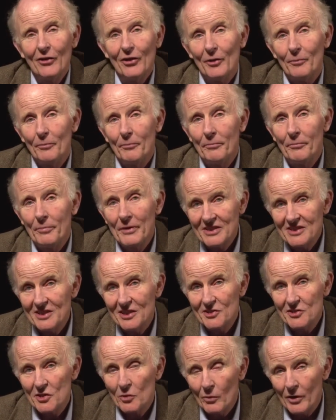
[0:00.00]
the
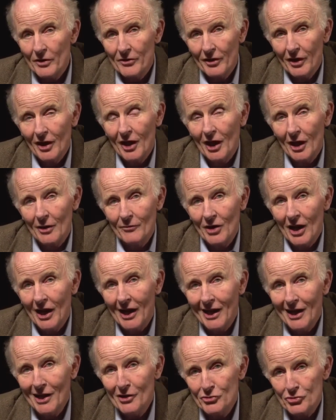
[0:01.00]
business that we're thinking of
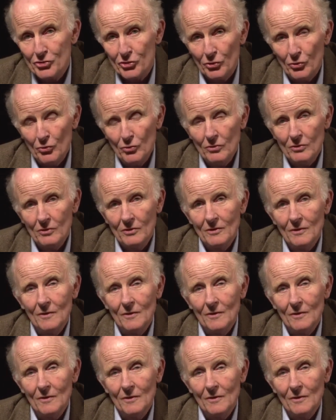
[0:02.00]
getting into